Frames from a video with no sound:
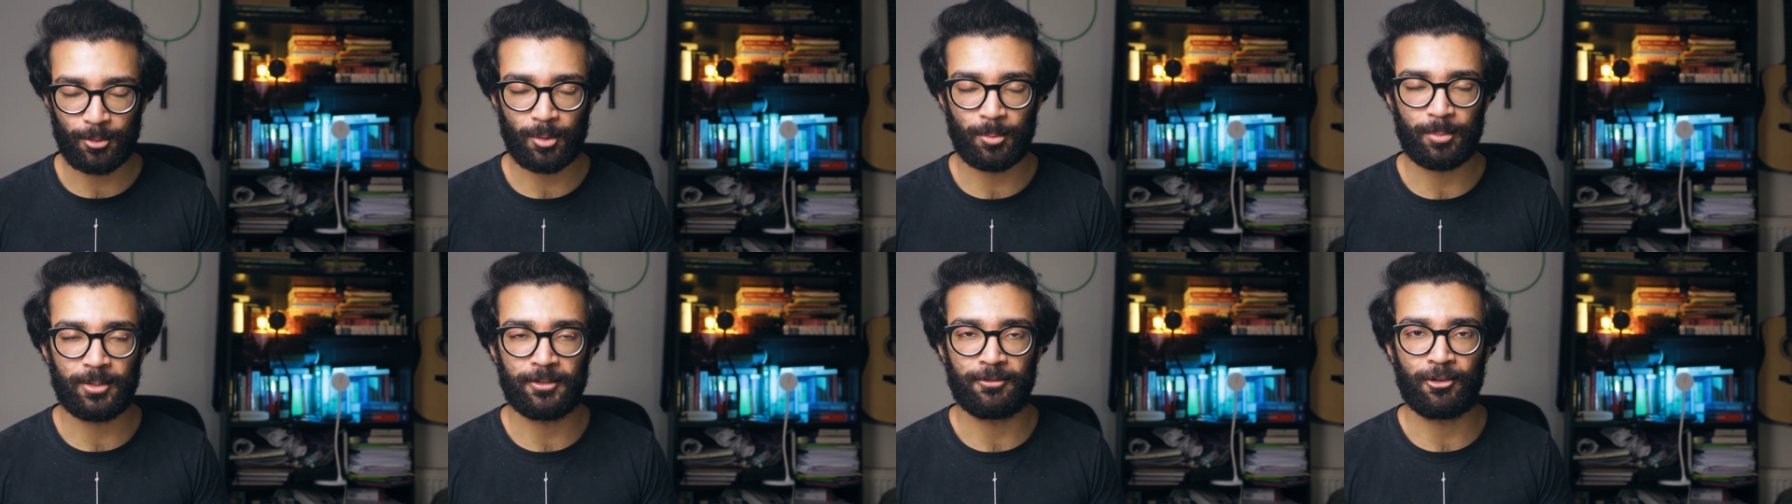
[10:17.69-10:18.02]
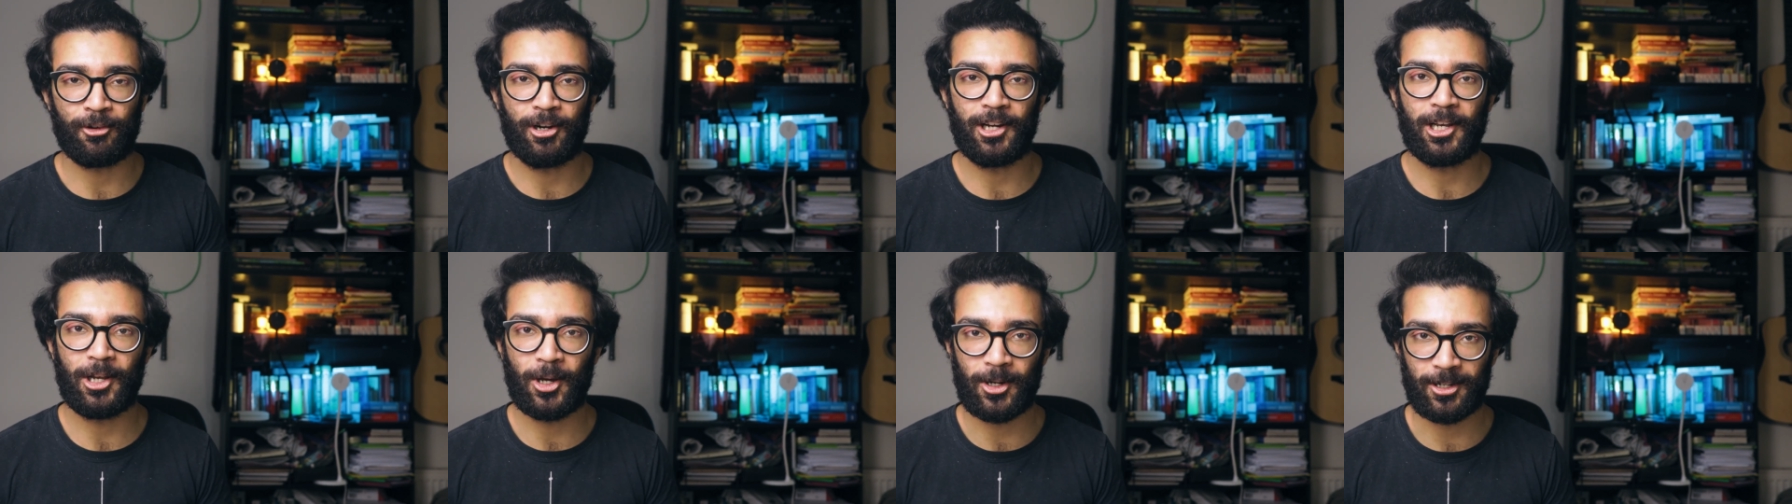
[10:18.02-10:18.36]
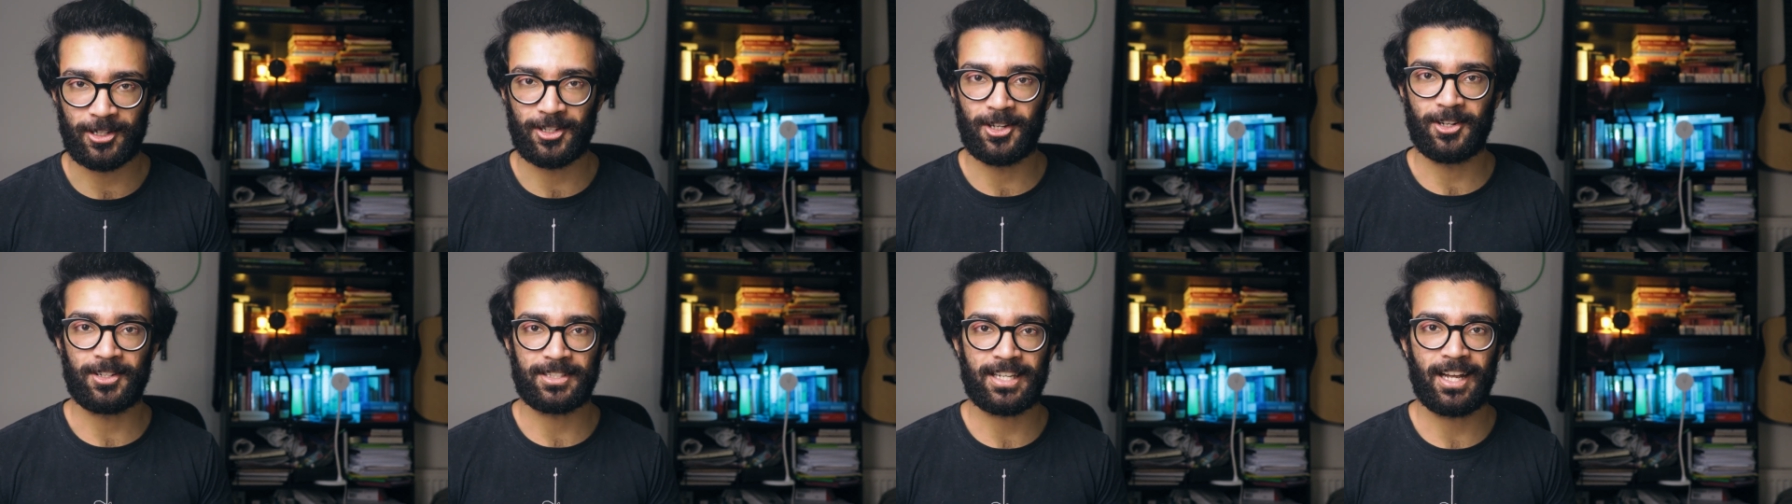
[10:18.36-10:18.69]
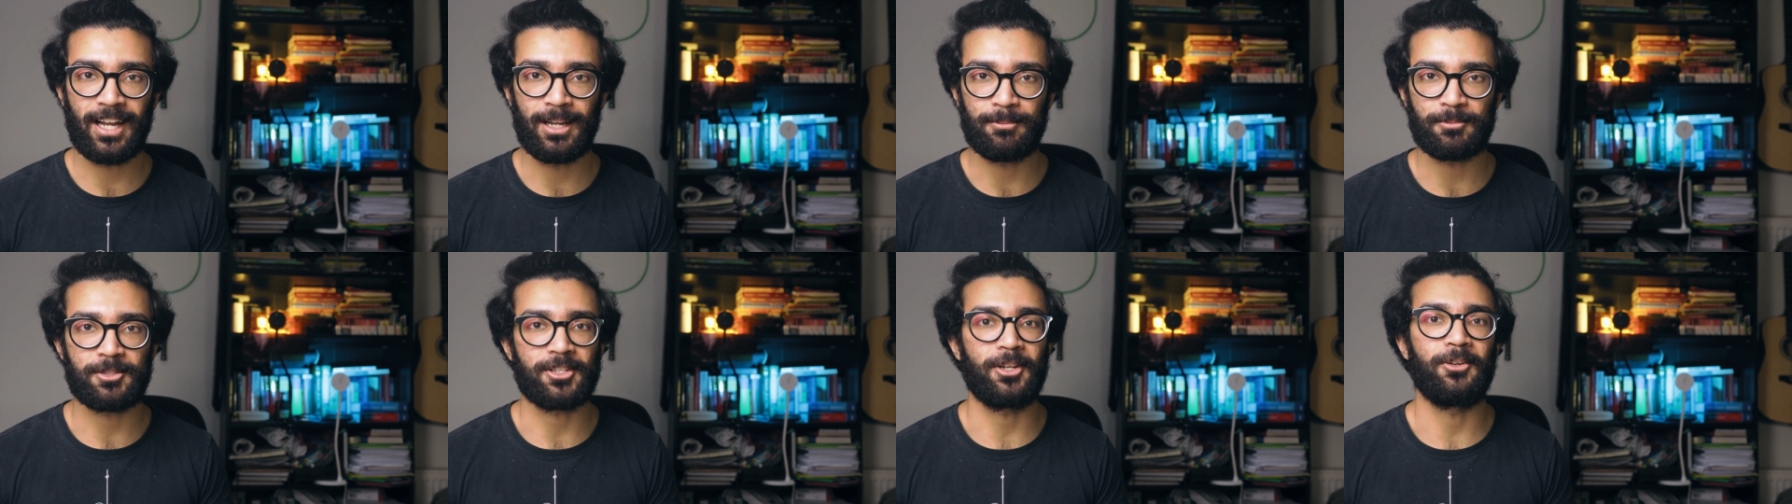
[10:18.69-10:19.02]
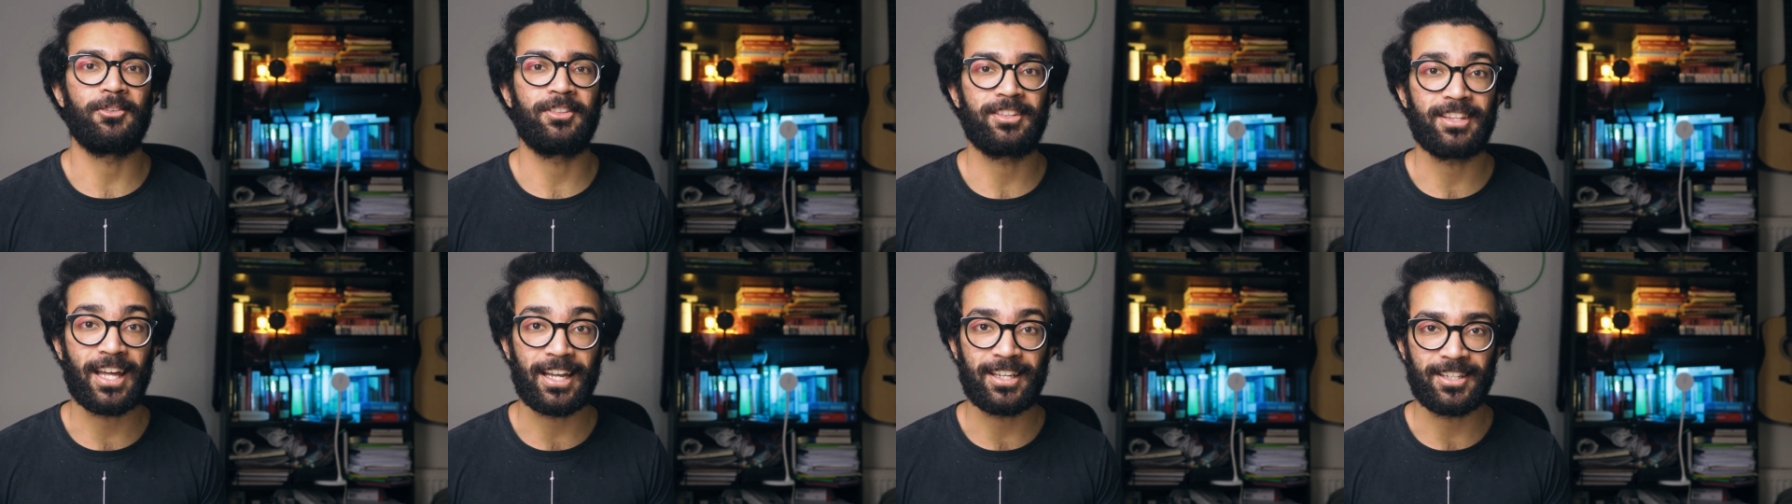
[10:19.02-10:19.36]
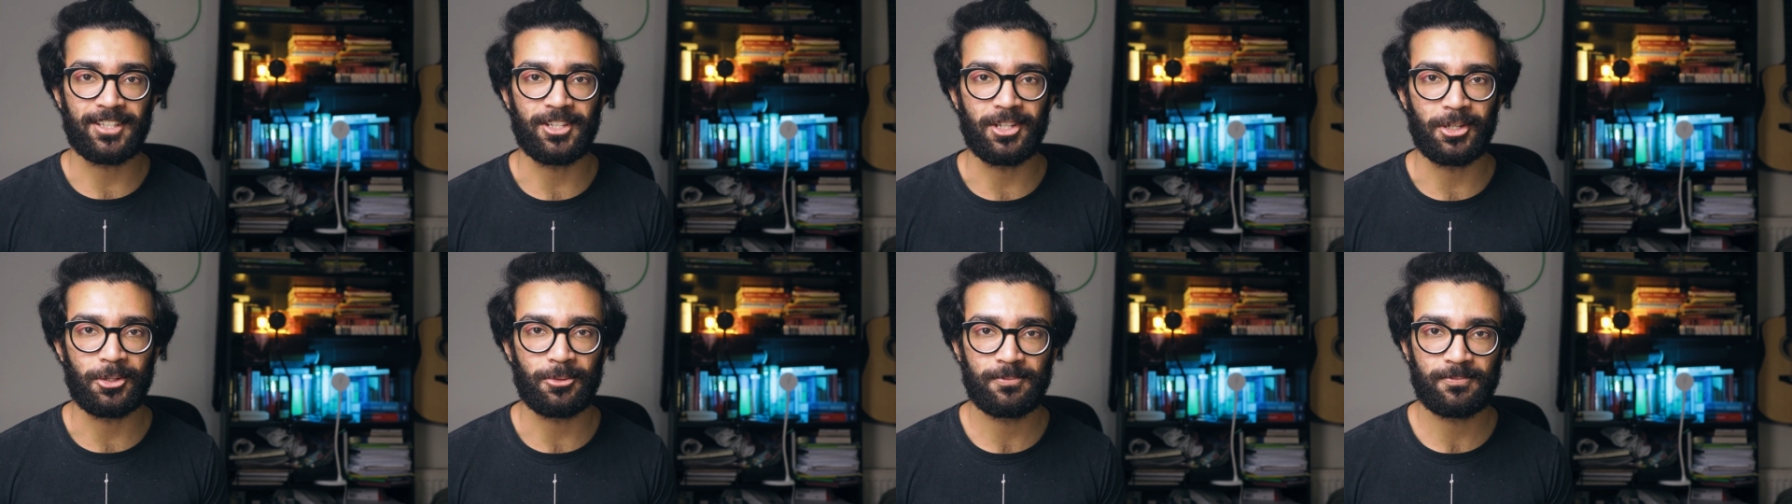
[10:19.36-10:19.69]
will be for a long, long time, so
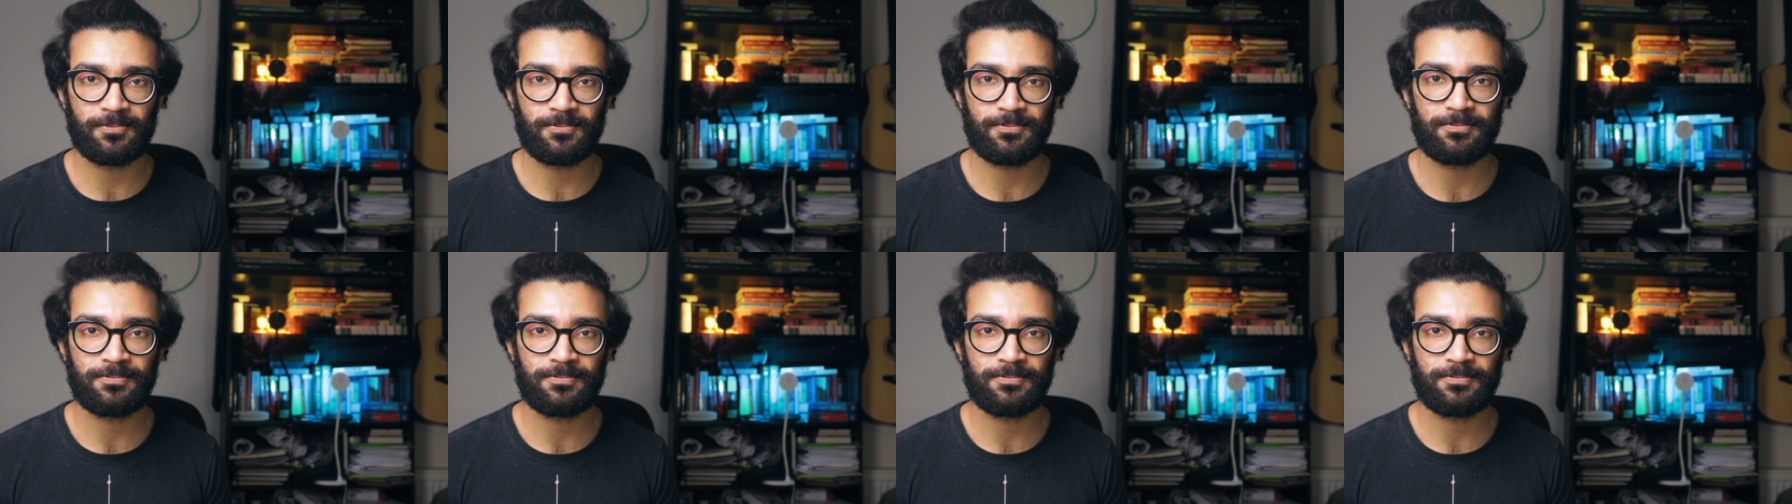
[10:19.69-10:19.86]
thank you.